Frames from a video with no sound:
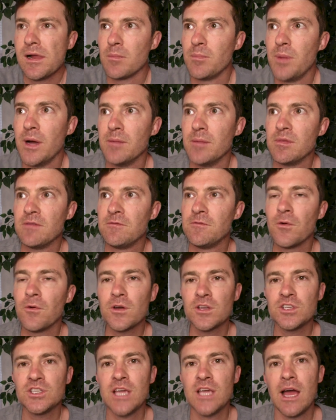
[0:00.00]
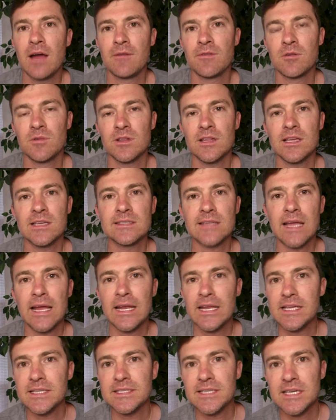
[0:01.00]
But before she ever released
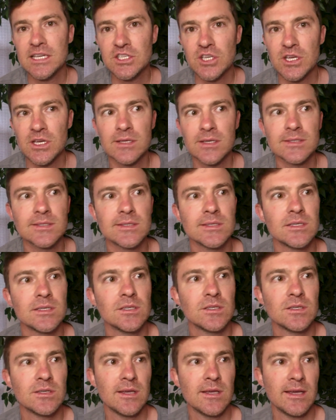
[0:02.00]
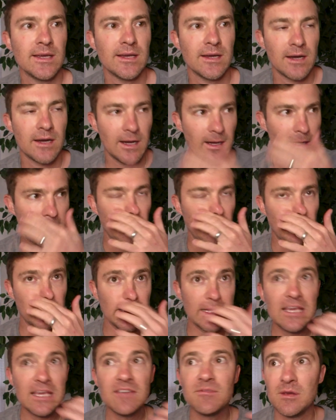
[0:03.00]
any teachings, eh, uh, I
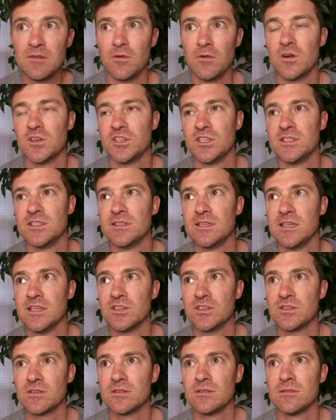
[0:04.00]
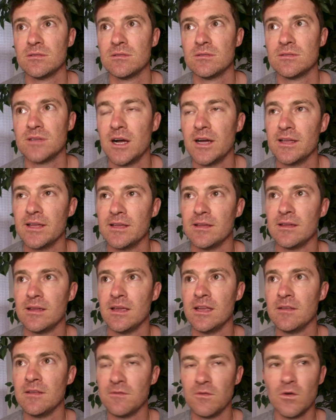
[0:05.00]
believe before she teach taught
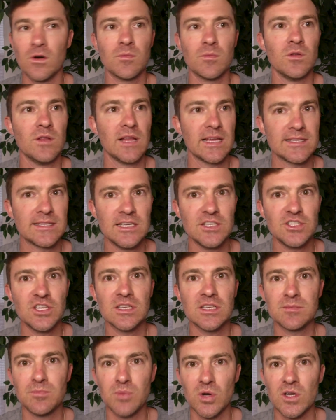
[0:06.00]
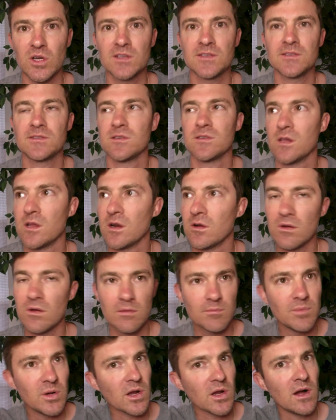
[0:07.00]
any formal like teachings, books, you know,
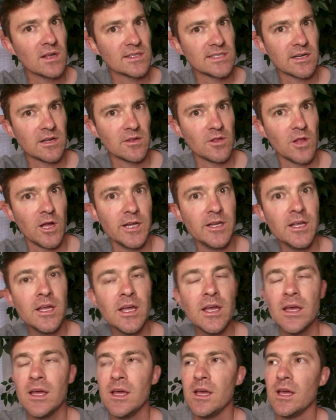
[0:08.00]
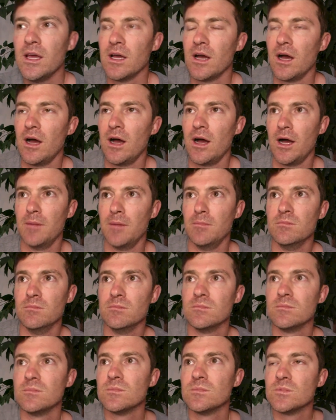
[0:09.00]
put content online, um,
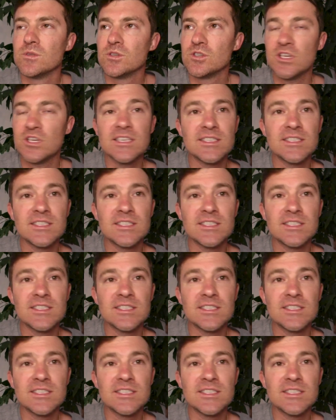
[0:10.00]
she